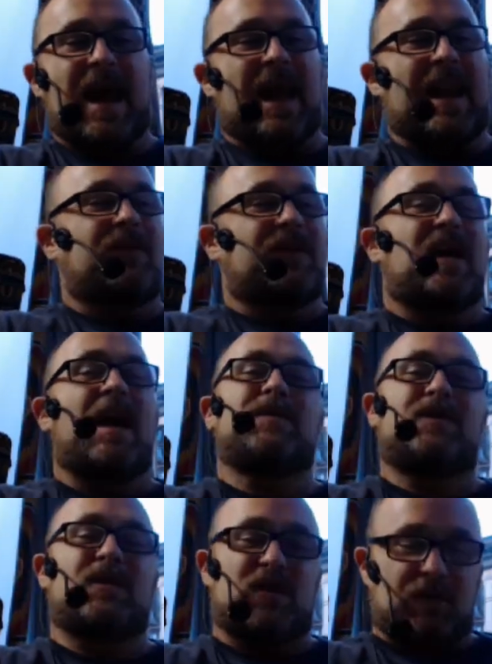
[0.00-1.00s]
And every time
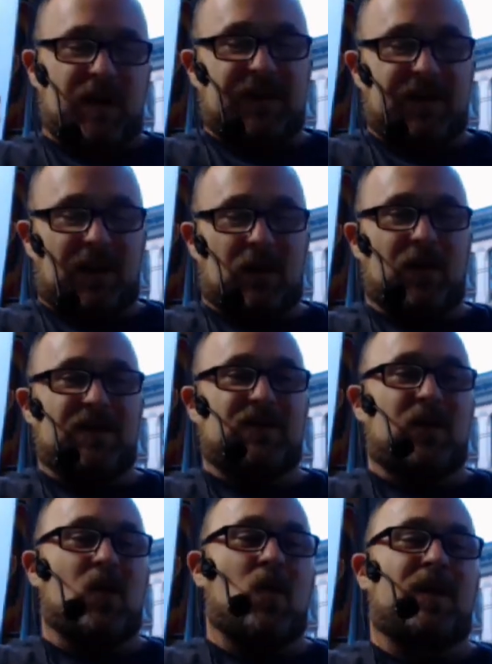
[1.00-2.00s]
he's to speak to the Lord, he's
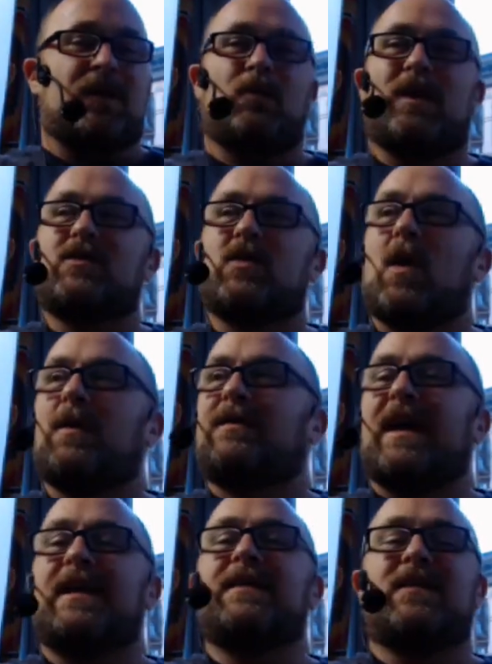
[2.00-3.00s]
to go into what is called the
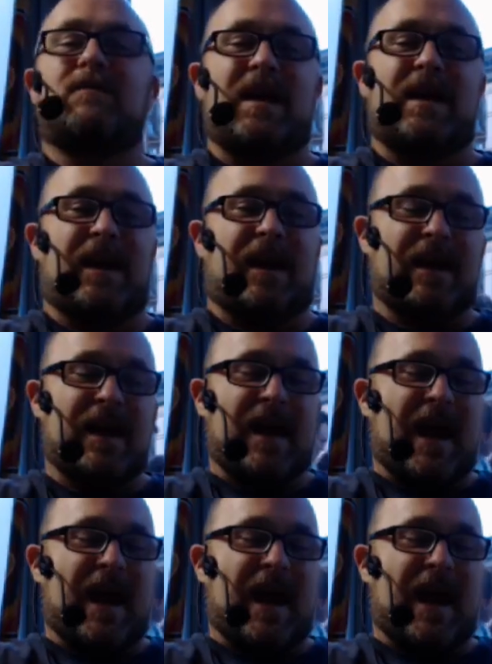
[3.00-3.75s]
tent of the meeting,